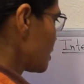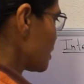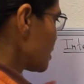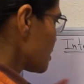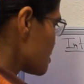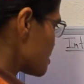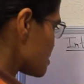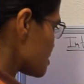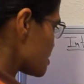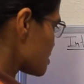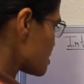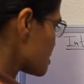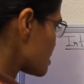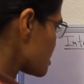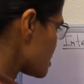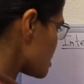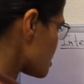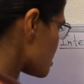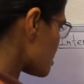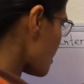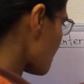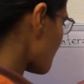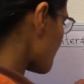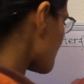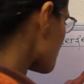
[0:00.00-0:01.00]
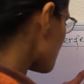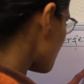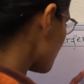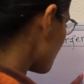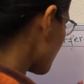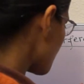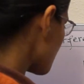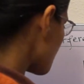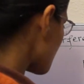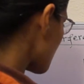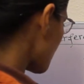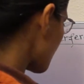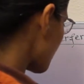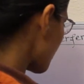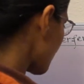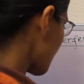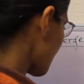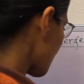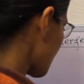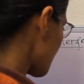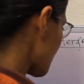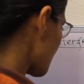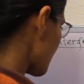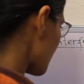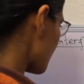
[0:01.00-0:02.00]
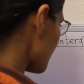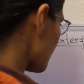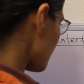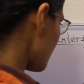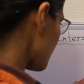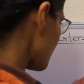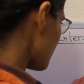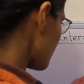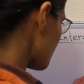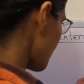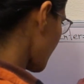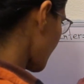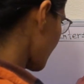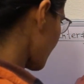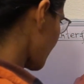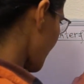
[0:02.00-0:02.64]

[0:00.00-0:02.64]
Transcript: Just this is supposed to be starting here, not like